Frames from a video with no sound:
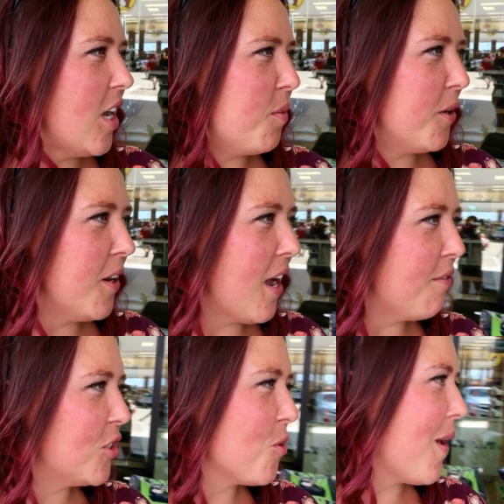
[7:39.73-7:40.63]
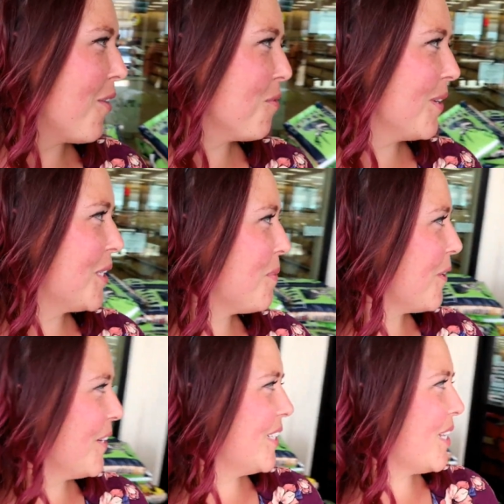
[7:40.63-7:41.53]
Albert, how was your bathroom
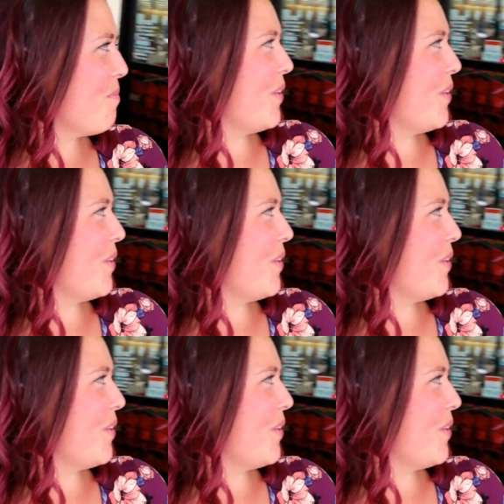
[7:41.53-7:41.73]
experience at